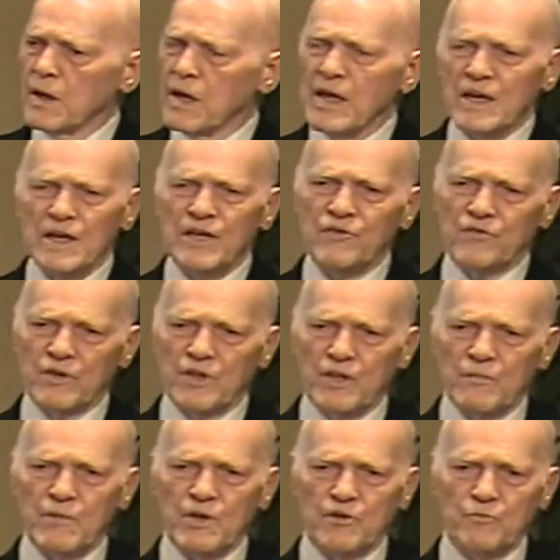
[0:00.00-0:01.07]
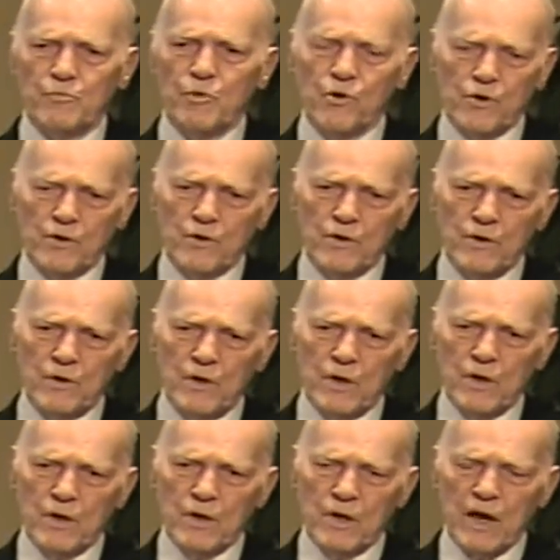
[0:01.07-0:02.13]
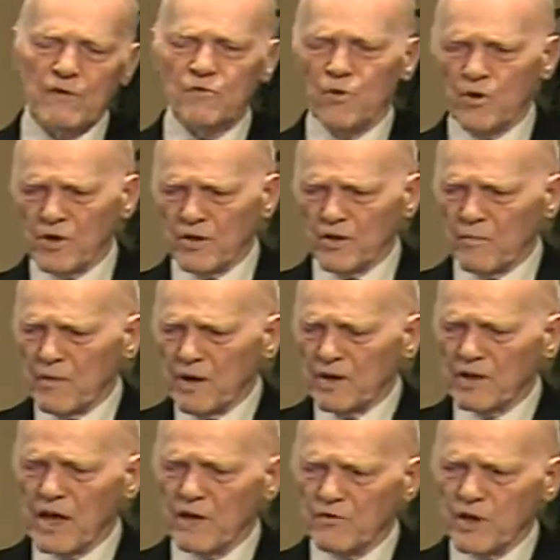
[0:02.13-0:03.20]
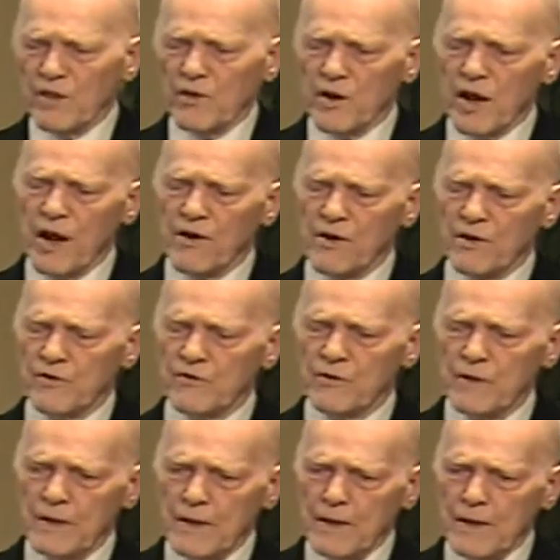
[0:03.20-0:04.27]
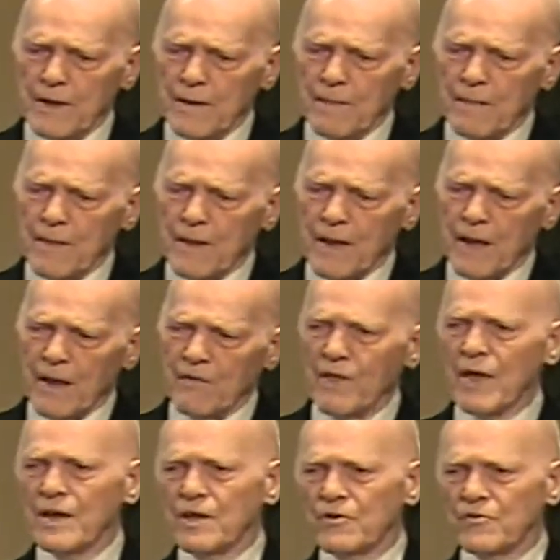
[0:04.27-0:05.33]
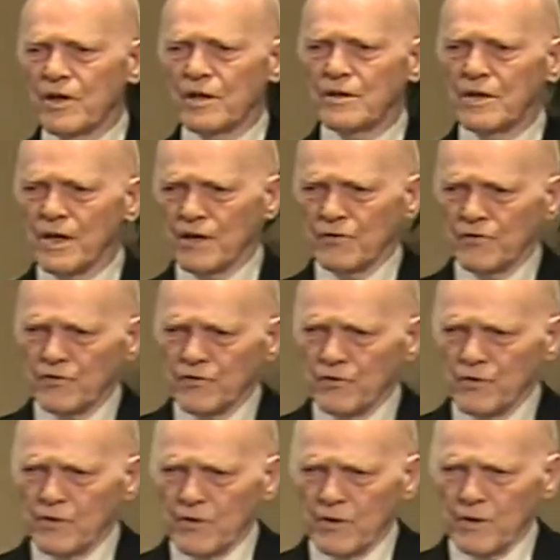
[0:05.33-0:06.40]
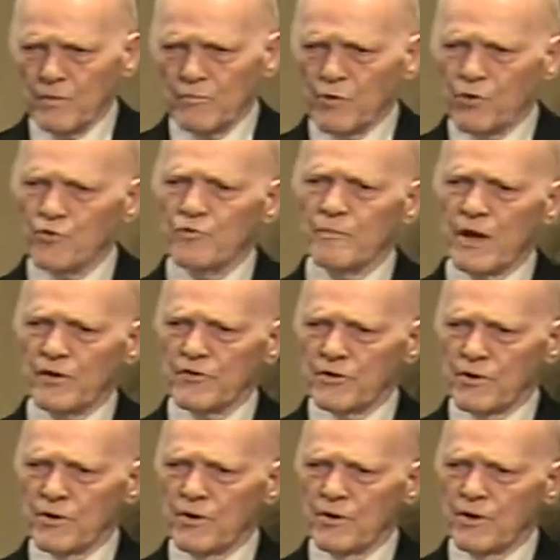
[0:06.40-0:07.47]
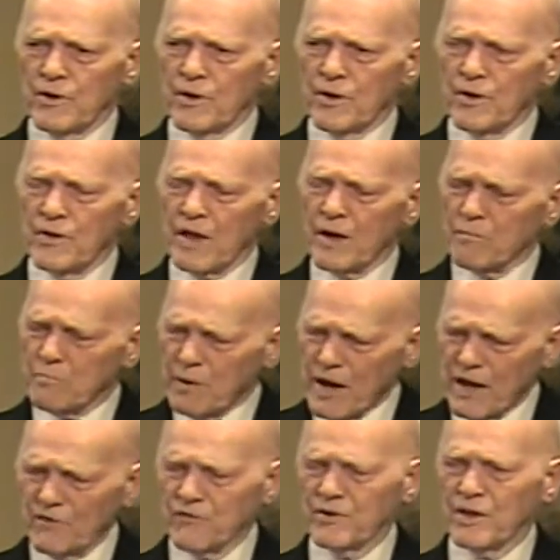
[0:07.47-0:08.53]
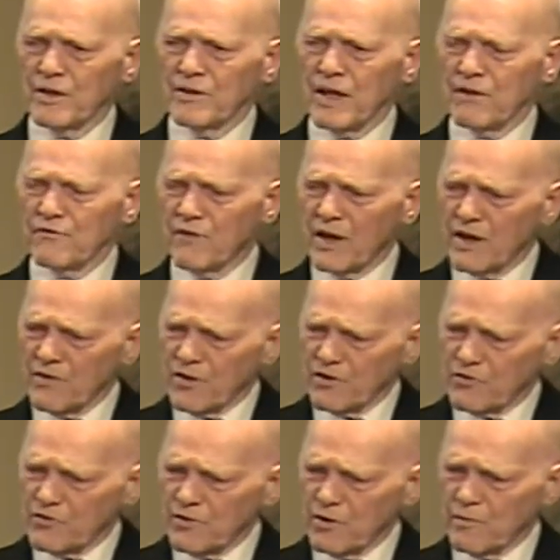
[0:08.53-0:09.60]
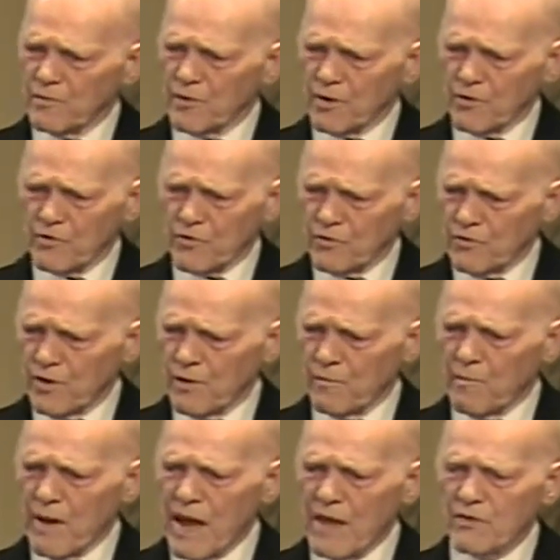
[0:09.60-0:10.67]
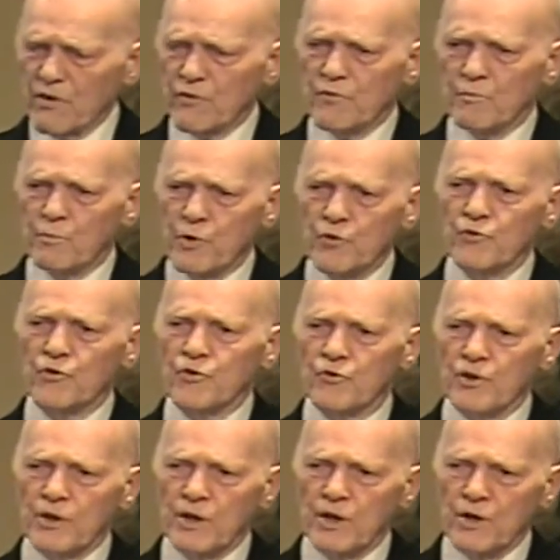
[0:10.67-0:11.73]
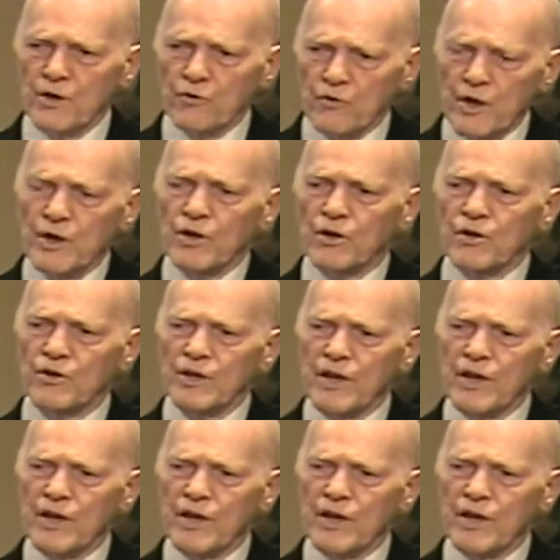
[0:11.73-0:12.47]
He listed them in his book. I quoted them many times in other areas. And then he said this, Bruce Metzger, that apostate, that fellow that's uh, the man that pushes the critical